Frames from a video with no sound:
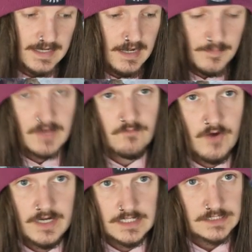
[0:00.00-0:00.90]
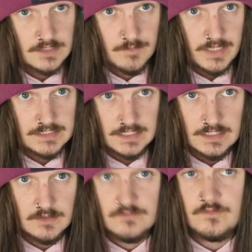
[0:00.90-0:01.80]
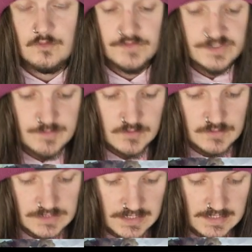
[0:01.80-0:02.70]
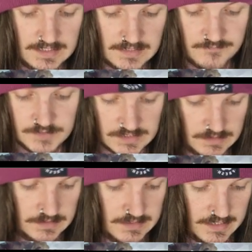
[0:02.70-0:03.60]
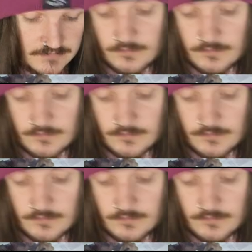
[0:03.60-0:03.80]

And Rhinar's an amazing hero for this because he facilitates